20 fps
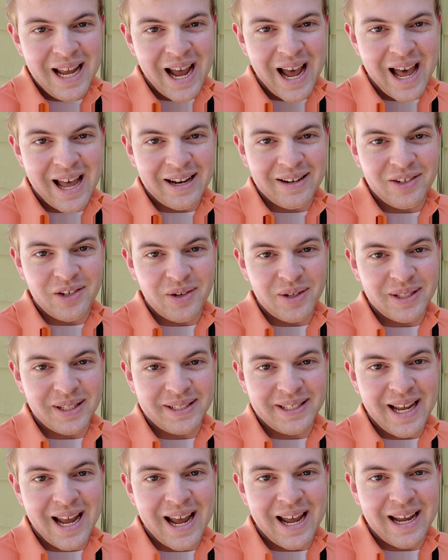And during the
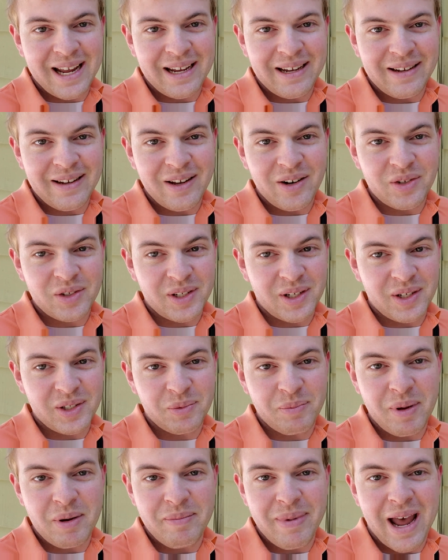day, it's going to
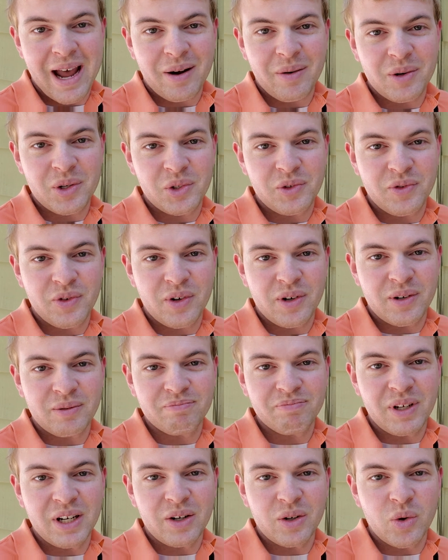spin backwards for,
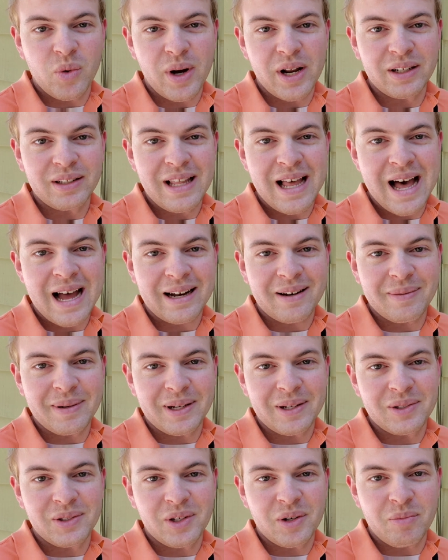quite a lot
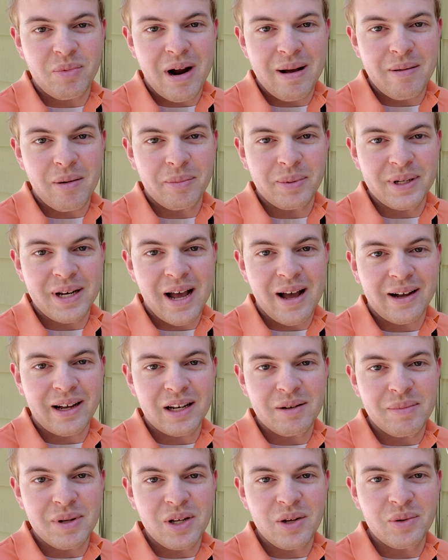because you're probably not
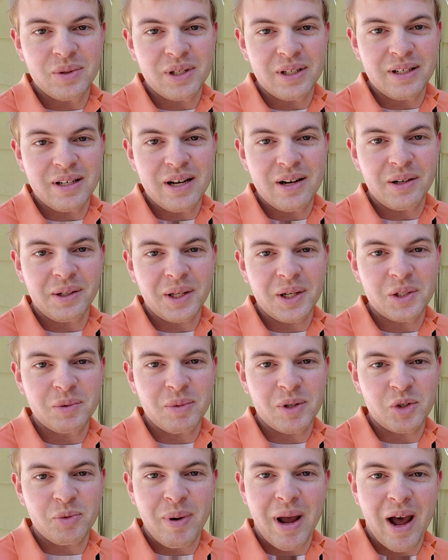going to be using nearly as
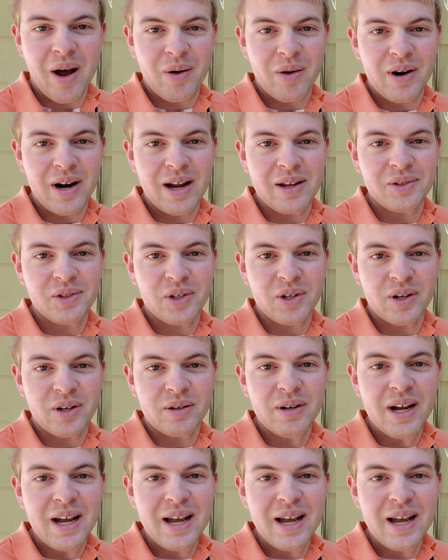much power as your